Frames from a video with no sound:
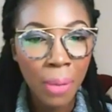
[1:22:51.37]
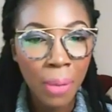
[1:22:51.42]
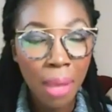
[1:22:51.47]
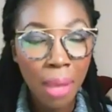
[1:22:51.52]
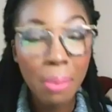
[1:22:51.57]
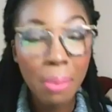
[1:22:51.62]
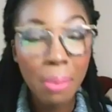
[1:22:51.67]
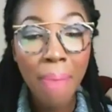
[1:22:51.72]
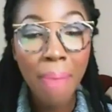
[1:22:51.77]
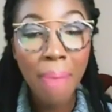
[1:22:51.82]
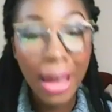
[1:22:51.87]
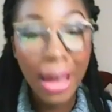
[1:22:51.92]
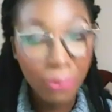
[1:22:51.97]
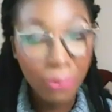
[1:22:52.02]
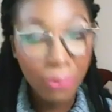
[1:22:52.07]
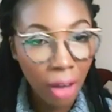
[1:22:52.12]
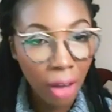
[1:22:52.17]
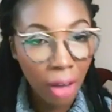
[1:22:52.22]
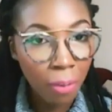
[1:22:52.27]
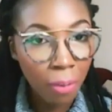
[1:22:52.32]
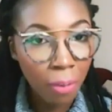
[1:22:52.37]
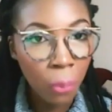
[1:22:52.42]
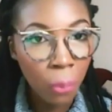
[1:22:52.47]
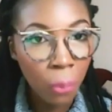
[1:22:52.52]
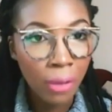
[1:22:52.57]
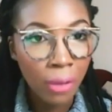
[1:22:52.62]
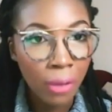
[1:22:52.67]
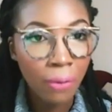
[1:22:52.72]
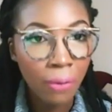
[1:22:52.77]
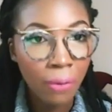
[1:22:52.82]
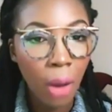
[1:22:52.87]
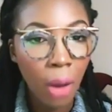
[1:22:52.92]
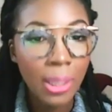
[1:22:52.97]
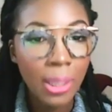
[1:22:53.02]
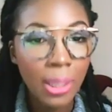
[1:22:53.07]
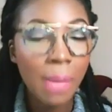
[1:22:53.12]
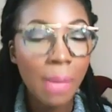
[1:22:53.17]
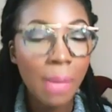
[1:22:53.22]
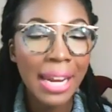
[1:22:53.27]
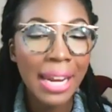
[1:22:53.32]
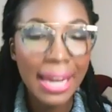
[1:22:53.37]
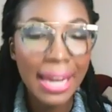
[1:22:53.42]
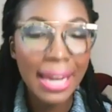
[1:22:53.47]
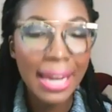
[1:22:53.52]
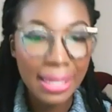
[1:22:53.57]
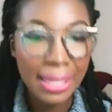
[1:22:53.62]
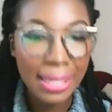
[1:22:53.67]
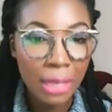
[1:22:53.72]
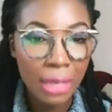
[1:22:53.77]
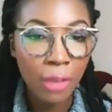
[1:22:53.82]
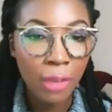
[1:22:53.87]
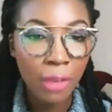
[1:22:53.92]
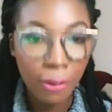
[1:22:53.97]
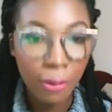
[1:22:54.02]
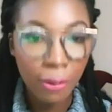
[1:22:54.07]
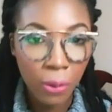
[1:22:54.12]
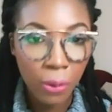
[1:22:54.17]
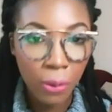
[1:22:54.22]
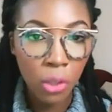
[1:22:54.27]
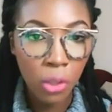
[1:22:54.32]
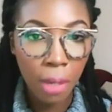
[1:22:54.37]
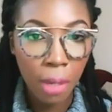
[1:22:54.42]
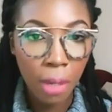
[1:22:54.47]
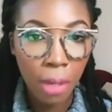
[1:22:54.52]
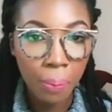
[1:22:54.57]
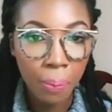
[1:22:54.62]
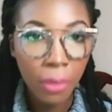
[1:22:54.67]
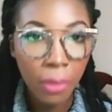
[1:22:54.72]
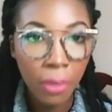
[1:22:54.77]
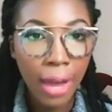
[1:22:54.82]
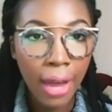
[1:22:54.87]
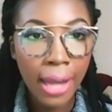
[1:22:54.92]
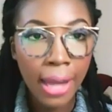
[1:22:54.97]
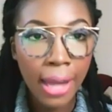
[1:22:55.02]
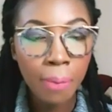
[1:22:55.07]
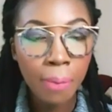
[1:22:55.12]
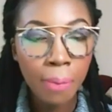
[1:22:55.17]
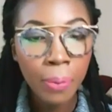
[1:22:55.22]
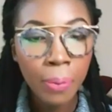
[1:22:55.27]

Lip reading: be mindful of moving forward, so many lessons for the future, right?